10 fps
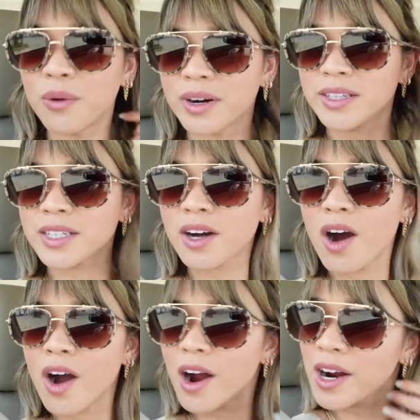We're in the
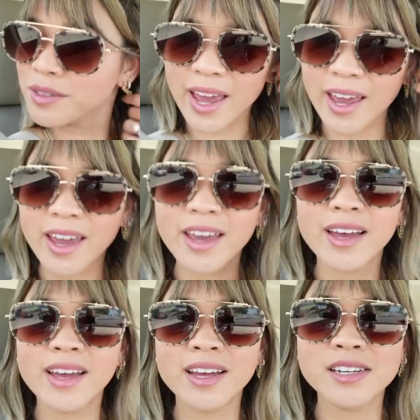car
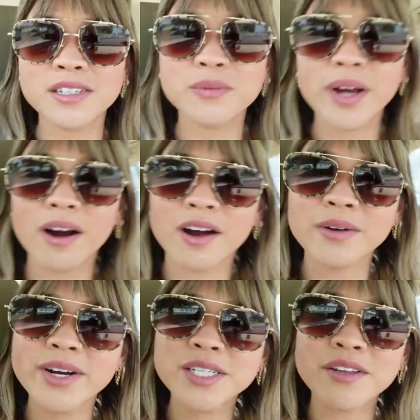and we are on our
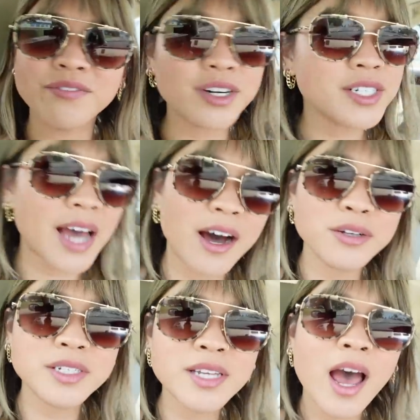way to the first
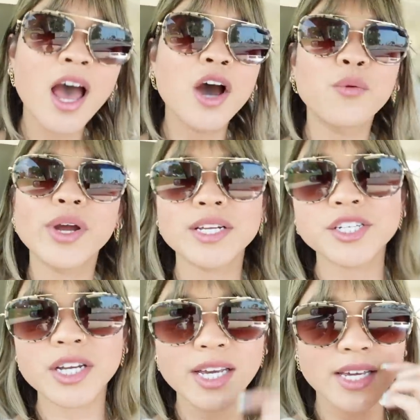house,
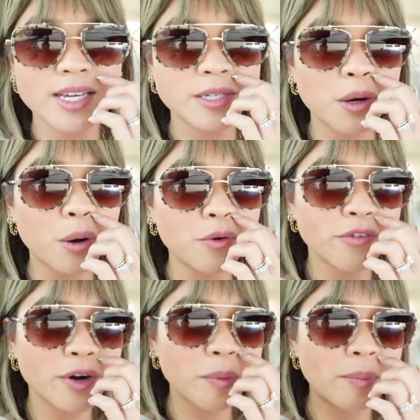which is
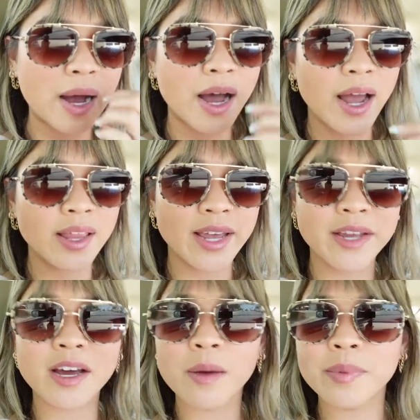over by like
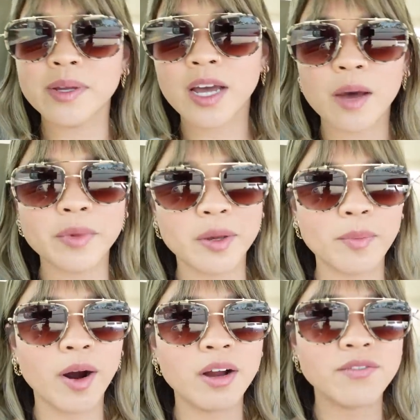an up and coming
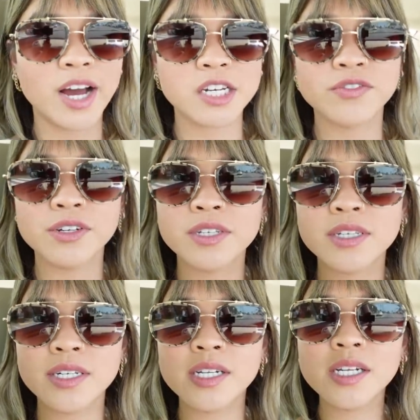part of Nashville,
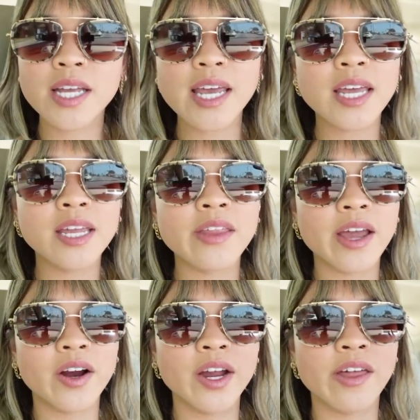still in the
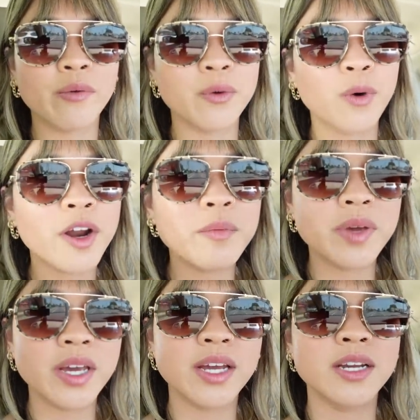area that we want to
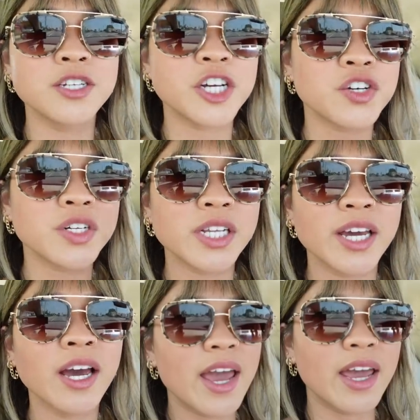be in
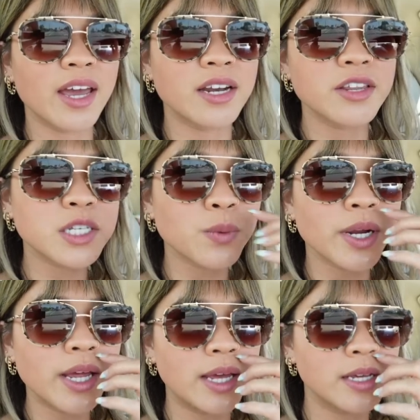generally. And and this
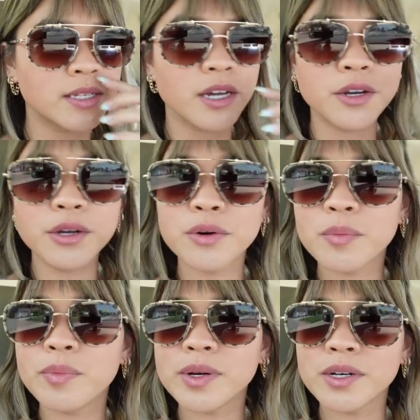one is a newer
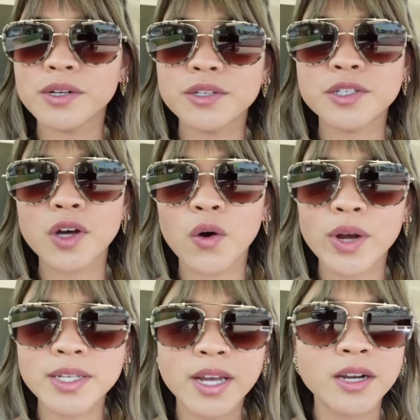build so
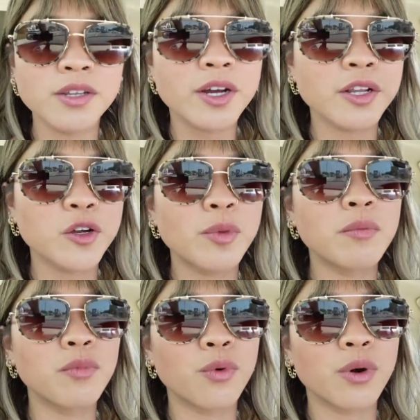it's gonna look a little bit
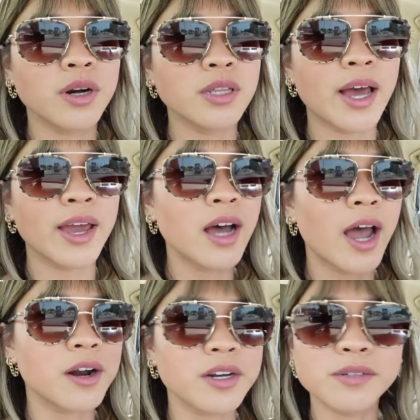more like
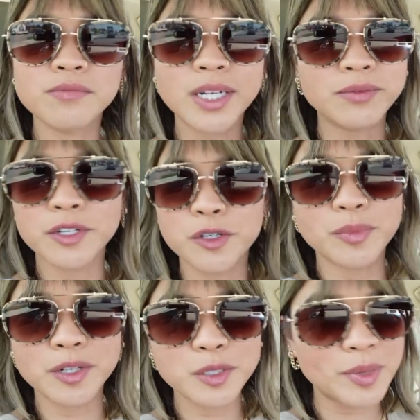I don't know like the new builds